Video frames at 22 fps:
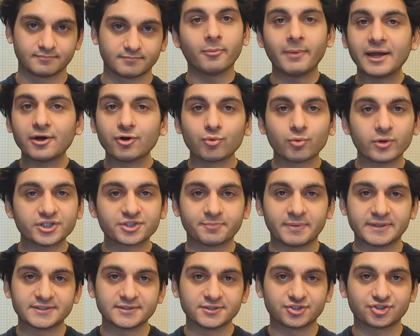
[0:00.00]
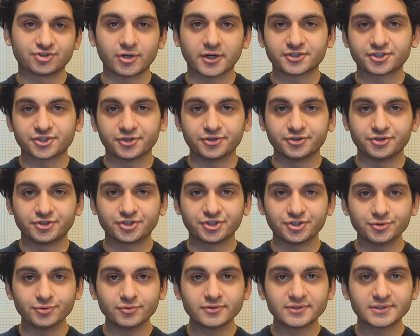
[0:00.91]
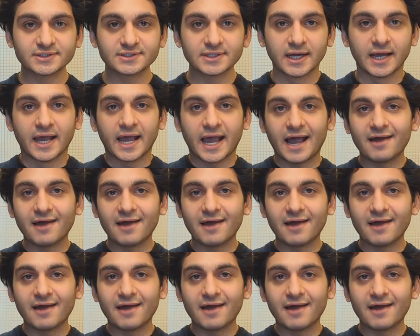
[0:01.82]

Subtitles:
No matter which business structure you choose,